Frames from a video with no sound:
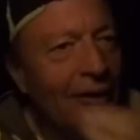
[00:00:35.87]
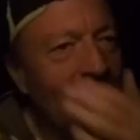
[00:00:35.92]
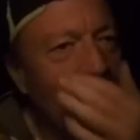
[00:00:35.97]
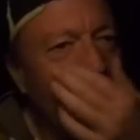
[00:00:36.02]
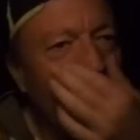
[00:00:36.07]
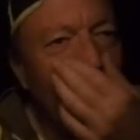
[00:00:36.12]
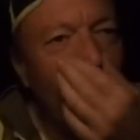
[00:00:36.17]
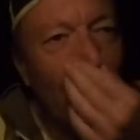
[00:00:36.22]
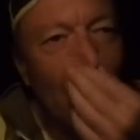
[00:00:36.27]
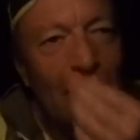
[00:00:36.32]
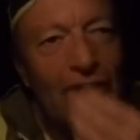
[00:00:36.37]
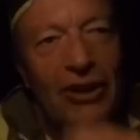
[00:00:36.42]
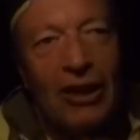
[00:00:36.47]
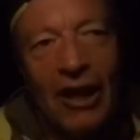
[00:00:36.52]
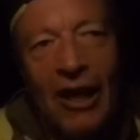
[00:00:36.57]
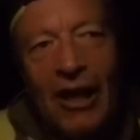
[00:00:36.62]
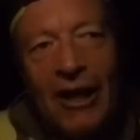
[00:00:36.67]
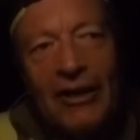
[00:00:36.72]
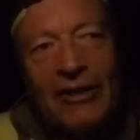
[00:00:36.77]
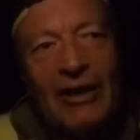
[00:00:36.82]
like for as
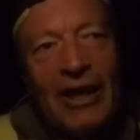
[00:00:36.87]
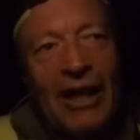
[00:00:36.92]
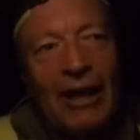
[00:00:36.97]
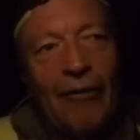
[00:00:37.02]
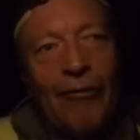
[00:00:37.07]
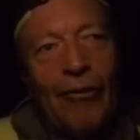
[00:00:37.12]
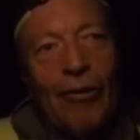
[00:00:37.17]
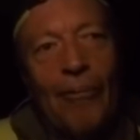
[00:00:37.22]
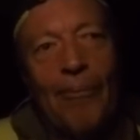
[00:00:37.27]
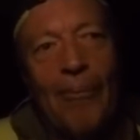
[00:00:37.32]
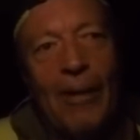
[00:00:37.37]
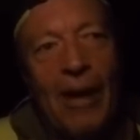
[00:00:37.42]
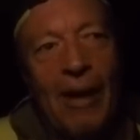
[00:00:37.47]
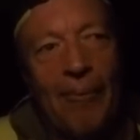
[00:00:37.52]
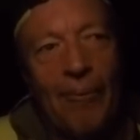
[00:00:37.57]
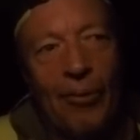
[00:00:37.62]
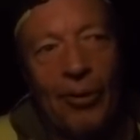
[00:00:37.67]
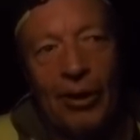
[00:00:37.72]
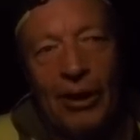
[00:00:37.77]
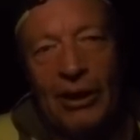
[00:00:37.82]
long as I can
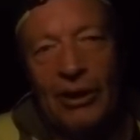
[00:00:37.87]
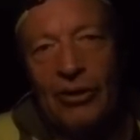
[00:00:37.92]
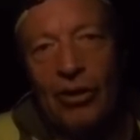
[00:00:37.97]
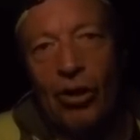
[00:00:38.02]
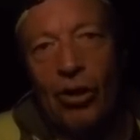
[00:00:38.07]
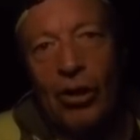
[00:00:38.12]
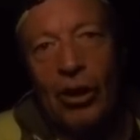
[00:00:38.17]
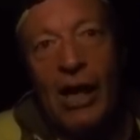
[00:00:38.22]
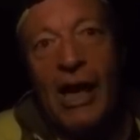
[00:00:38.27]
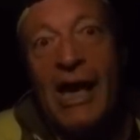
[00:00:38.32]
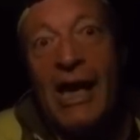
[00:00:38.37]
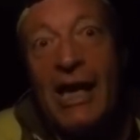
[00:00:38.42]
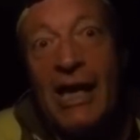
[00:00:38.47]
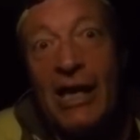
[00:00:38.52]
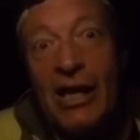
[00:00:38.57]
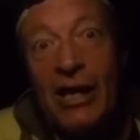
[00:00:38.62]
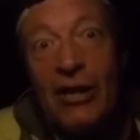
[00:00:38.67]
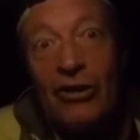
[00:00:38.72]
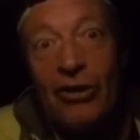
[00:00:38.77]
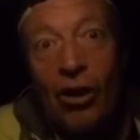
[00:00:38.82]
remember, and
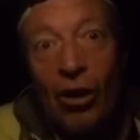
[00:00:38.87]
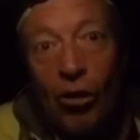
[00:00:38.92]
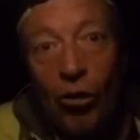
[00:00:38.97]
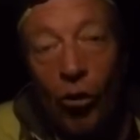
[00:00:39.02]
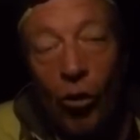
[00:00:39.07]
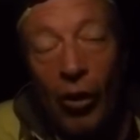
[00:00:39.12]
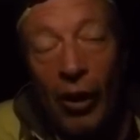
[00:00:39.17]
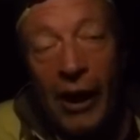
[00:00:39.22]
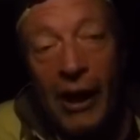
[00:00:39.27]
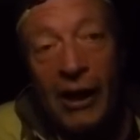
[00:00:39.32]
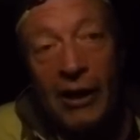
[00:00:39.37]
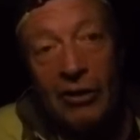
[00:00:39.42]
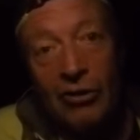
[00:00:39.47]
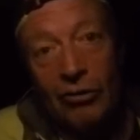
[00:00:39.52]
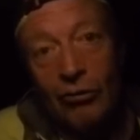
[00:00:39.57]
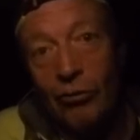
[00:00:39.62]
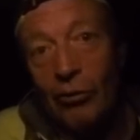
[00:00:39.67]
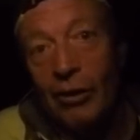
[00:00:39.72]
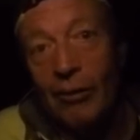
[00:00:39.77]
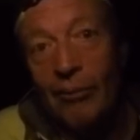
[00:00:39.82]
he is a great
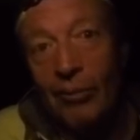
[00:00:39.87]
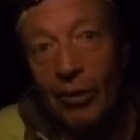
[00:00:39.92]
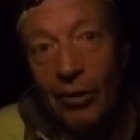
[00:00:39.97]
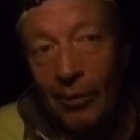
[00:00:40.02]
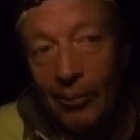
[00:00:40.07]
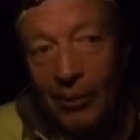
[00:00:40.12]
swimmer.